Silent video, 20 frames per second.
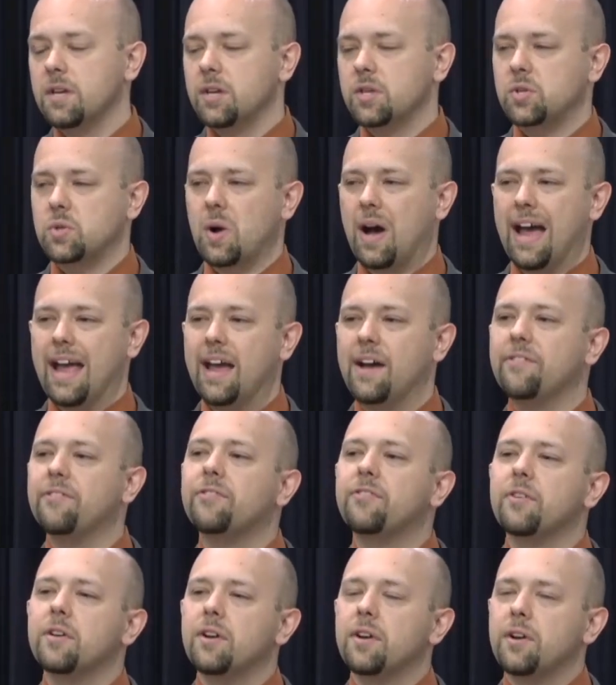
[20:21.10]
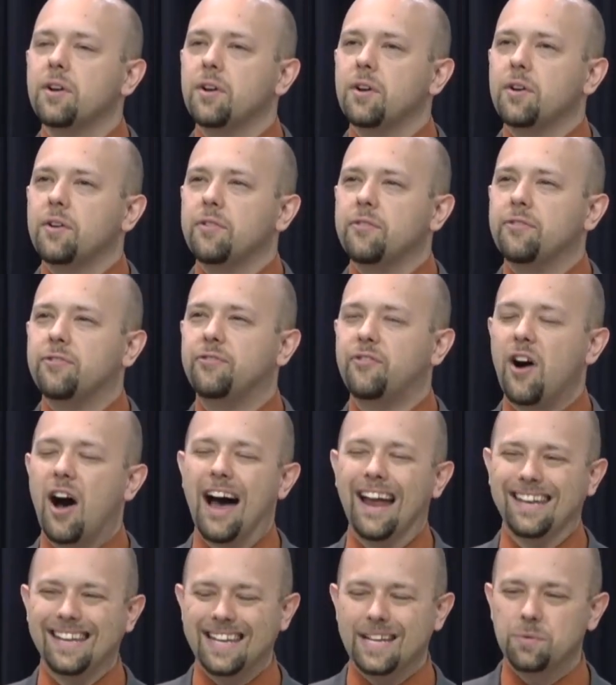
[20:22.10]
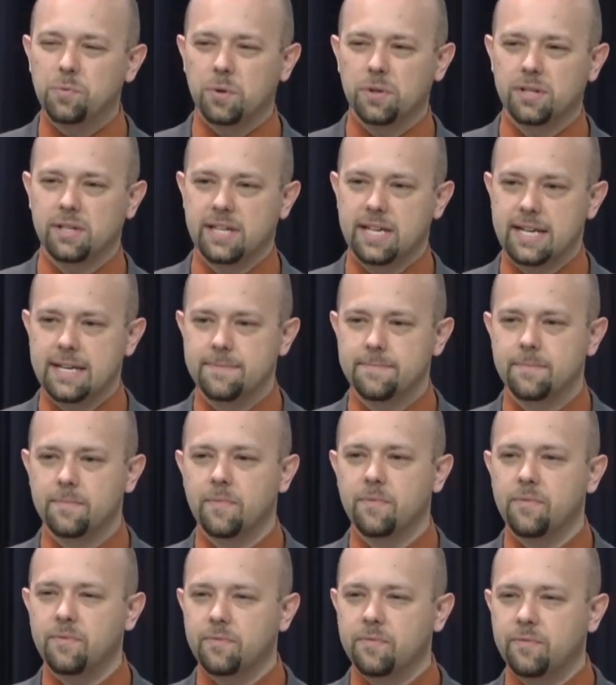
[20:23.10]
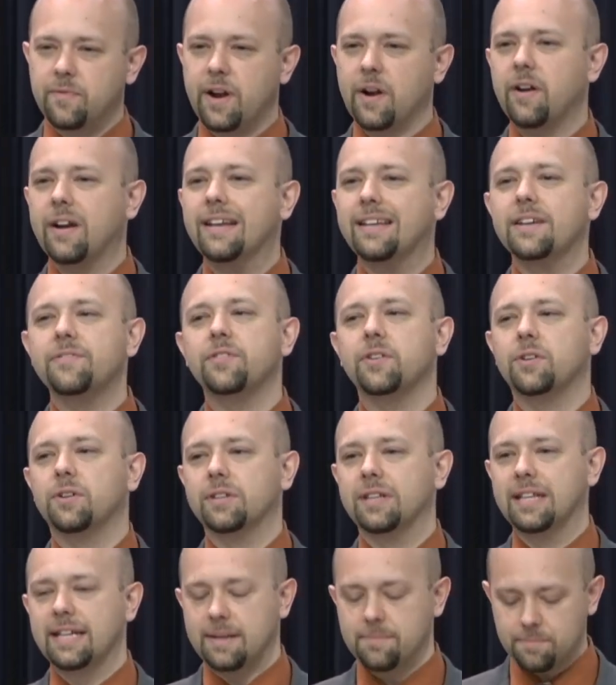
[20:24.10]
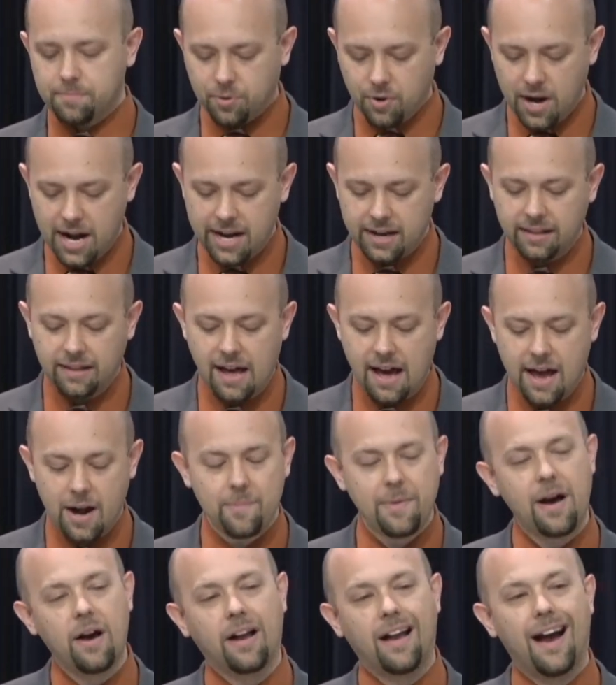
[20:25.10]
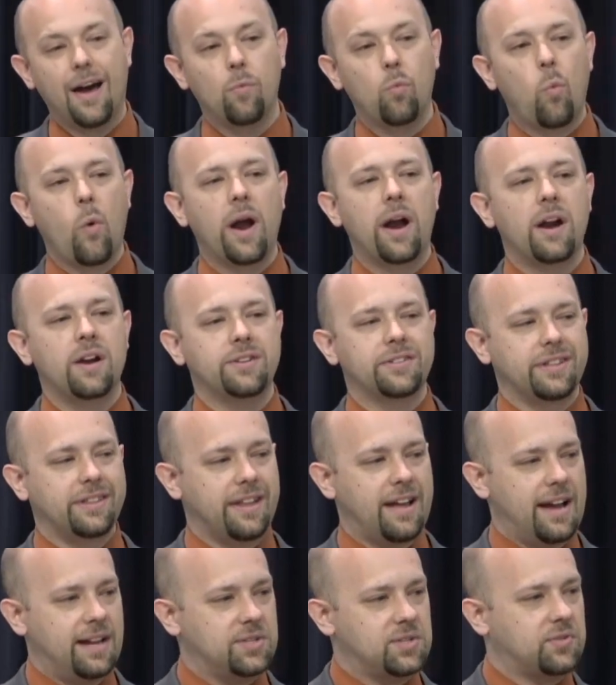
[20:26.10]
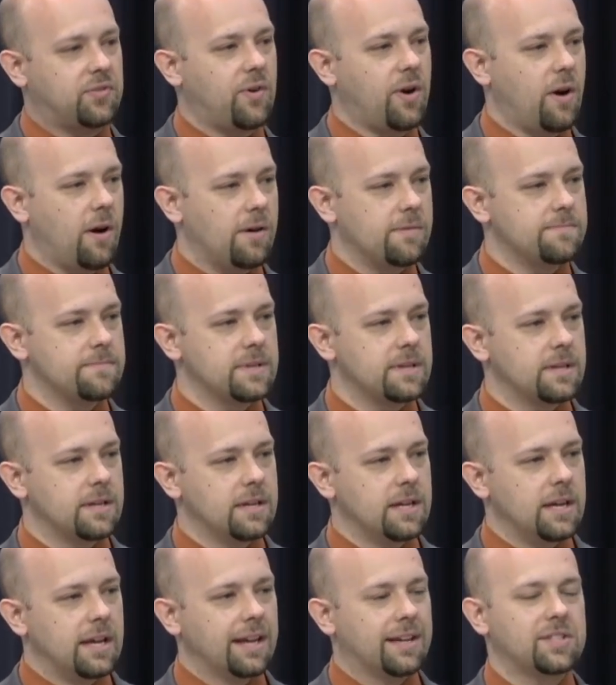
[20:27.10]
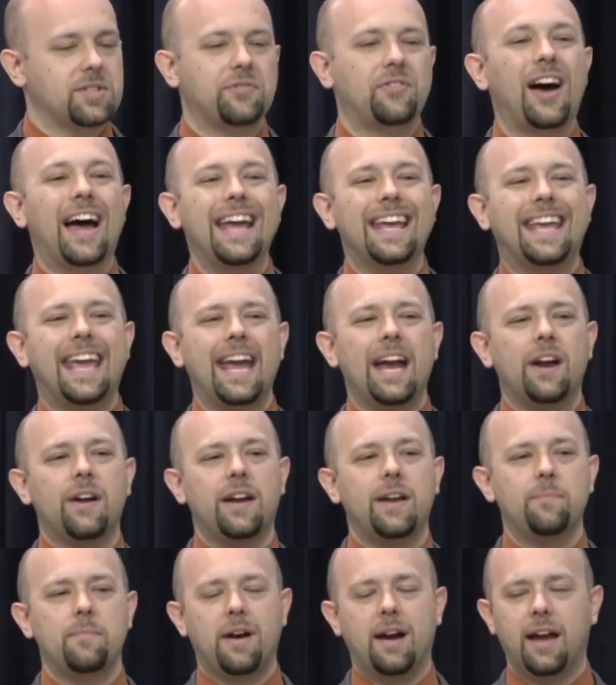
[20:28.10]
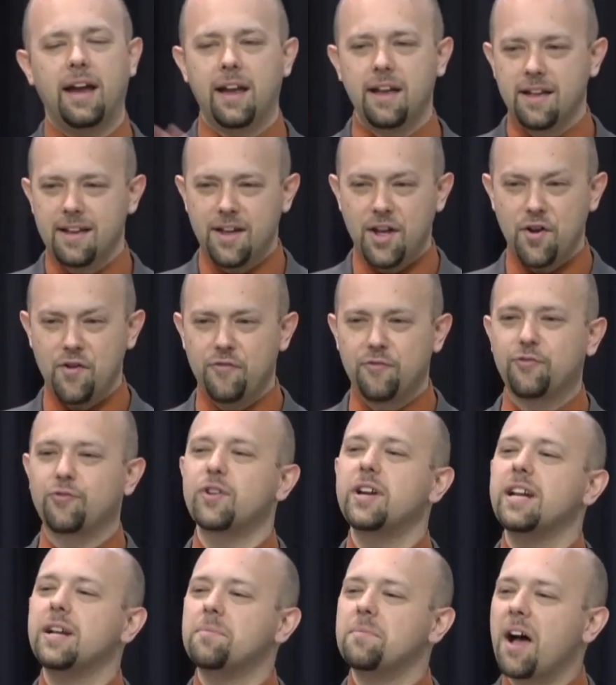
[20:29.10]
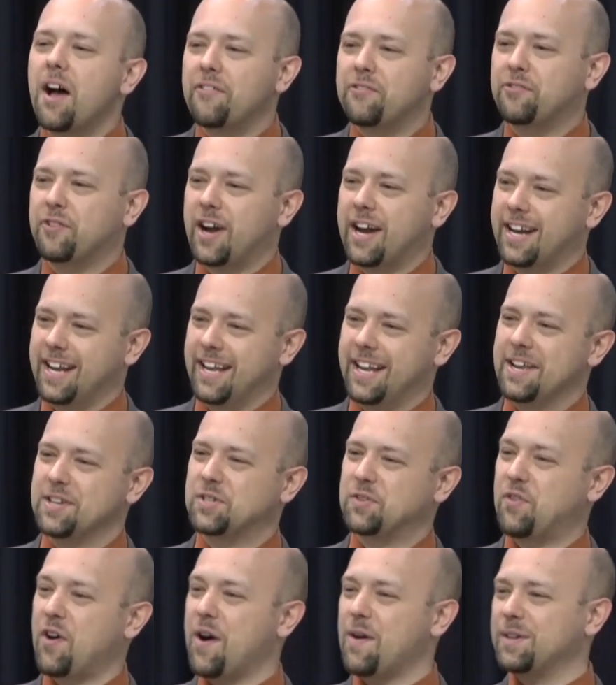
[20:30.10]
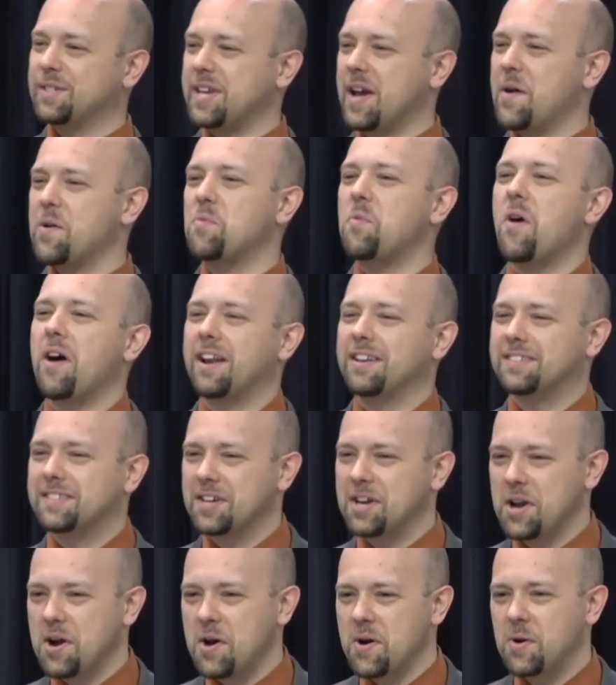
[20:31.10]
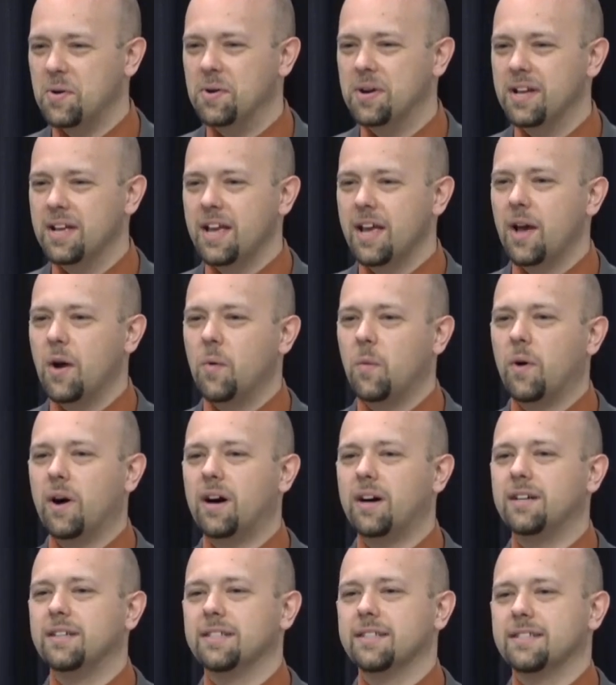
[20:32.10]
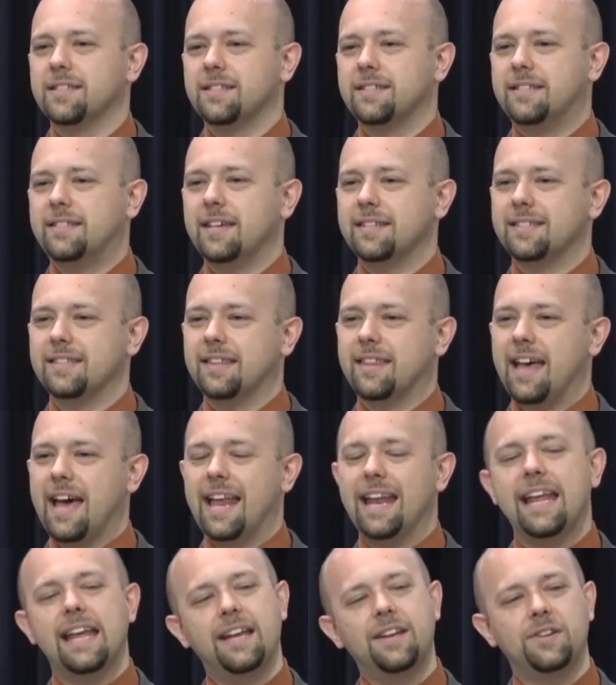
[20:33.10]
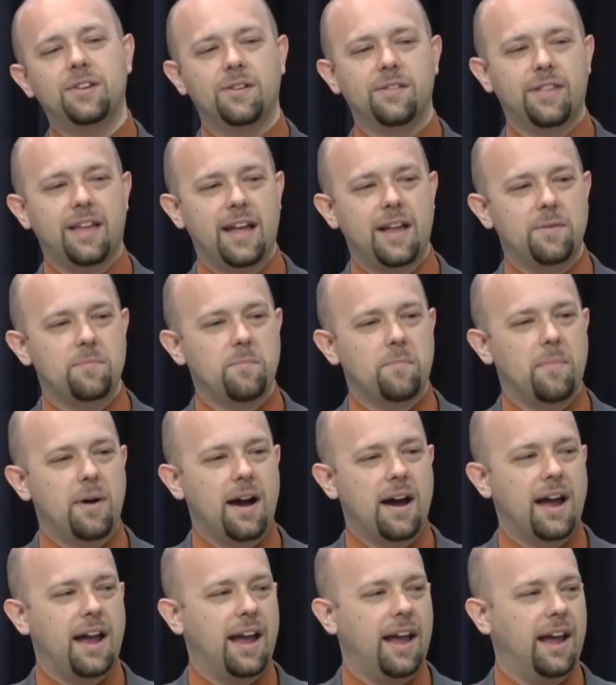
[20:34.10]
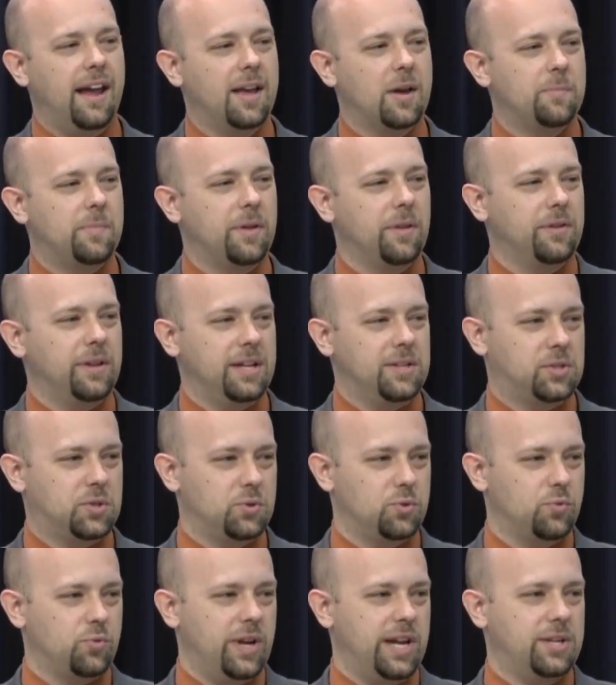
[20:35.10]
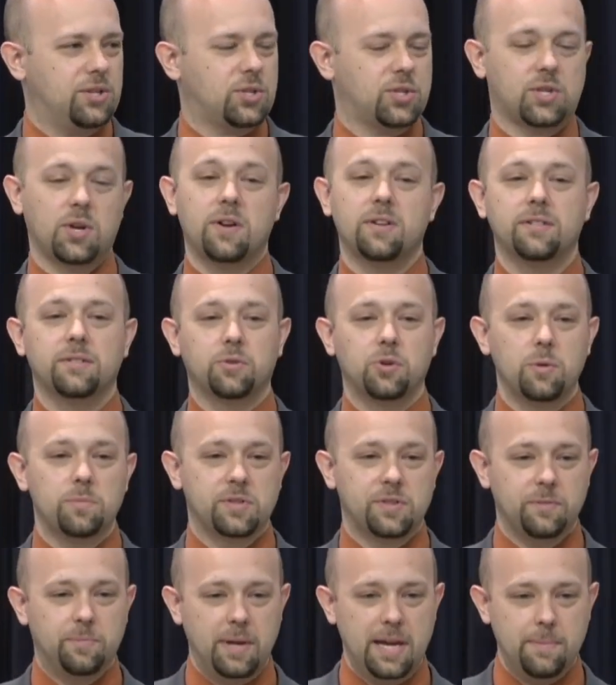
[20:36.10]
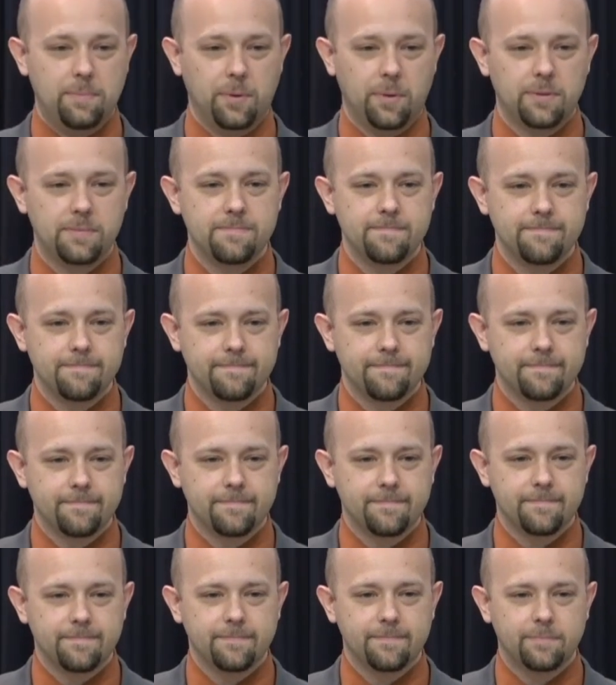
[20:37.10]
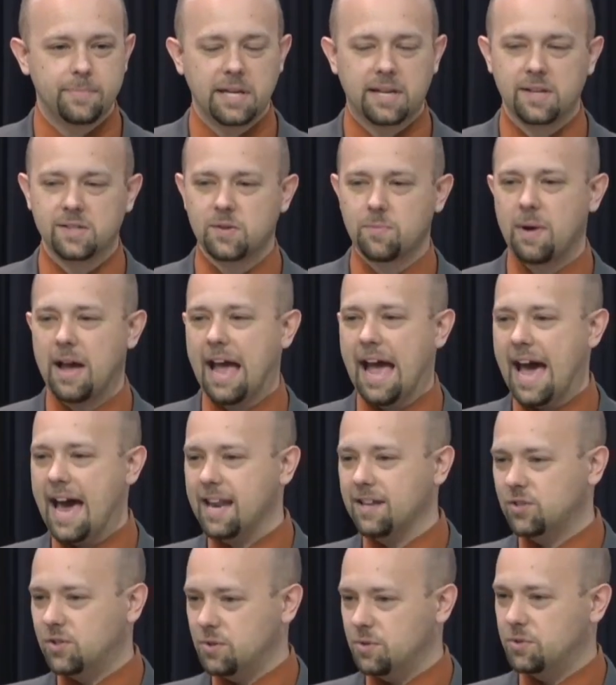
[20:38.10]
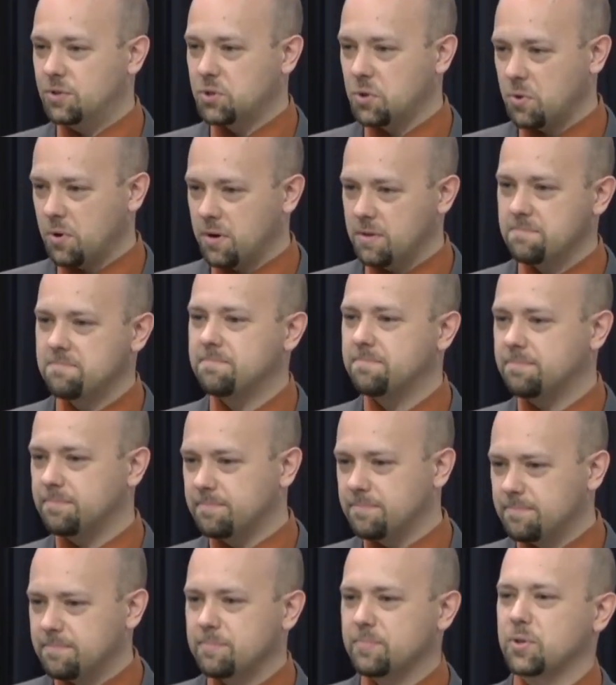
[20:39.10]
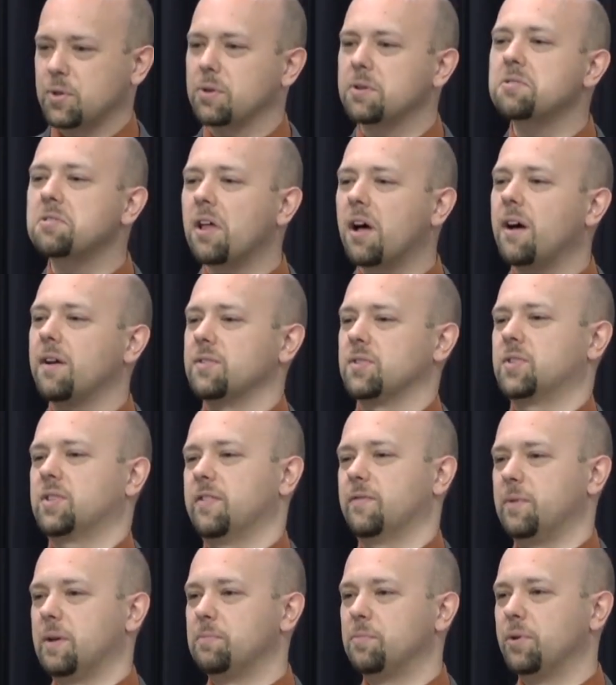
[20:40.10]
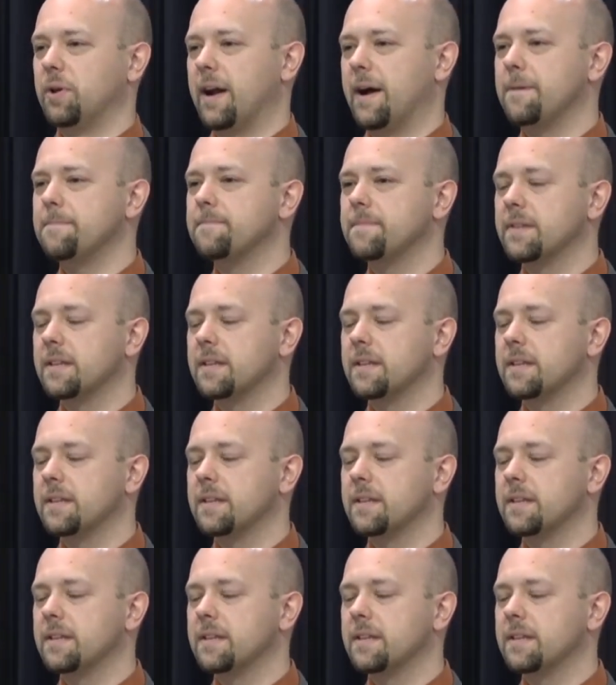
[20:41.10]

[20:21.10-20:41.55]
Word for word: So I have fought inwardly, very difficultly, and prayed a lot about God, where do the lines fall? Because if I carry my freedom fighting as far as I would want it to go, well, doesn't that hinder then my ability to reach certain groups of people because of my attitude toward certain laws that have been put out.